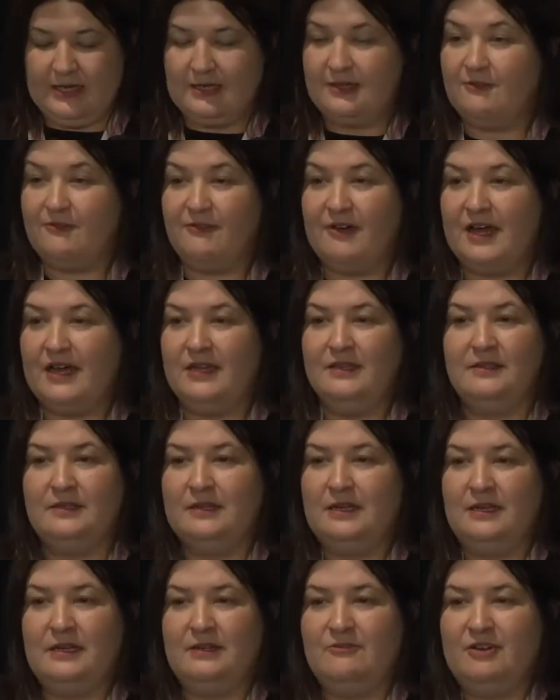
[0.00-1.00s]
defined in
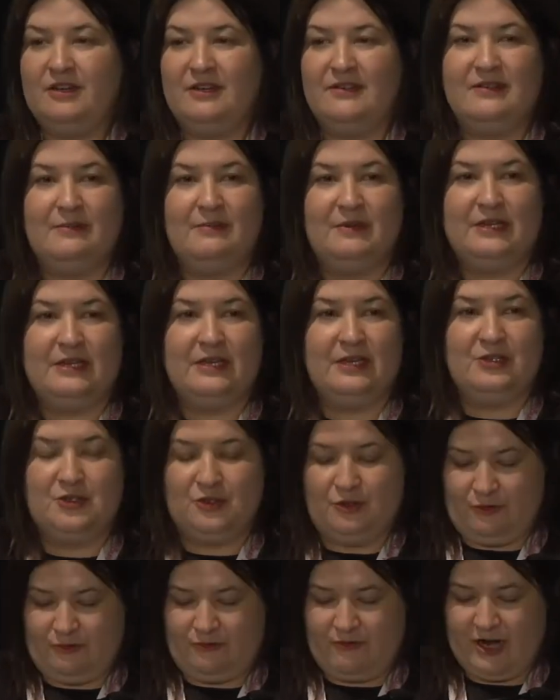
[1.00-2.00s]
any grant
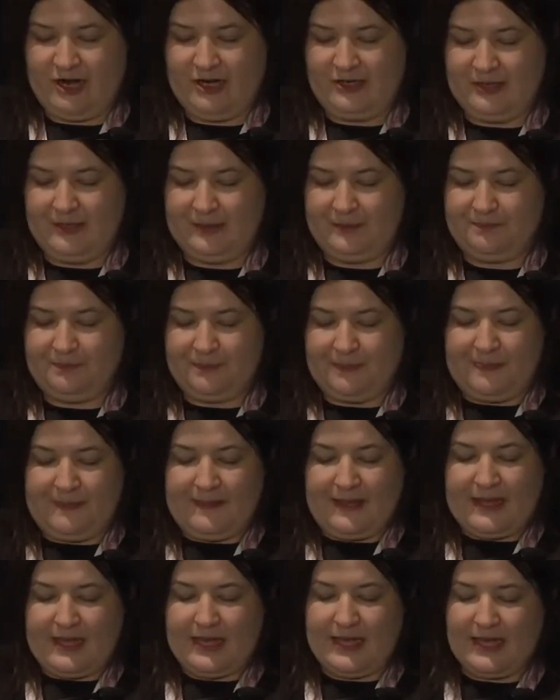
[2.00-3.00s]
application you're writing.
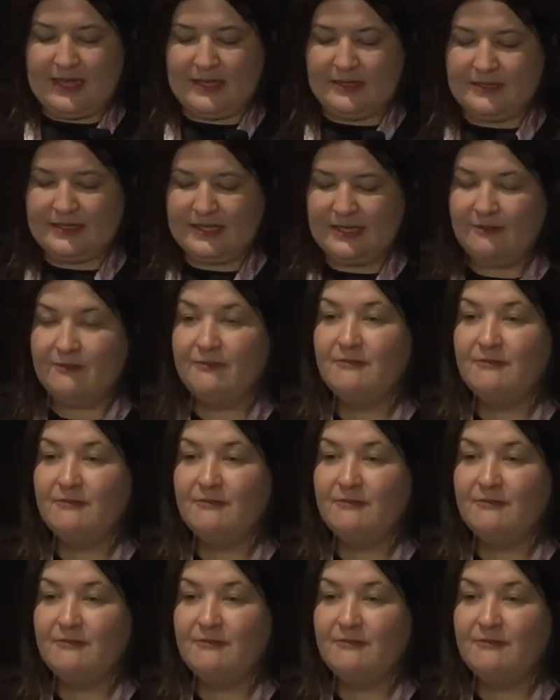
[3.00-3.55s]
And even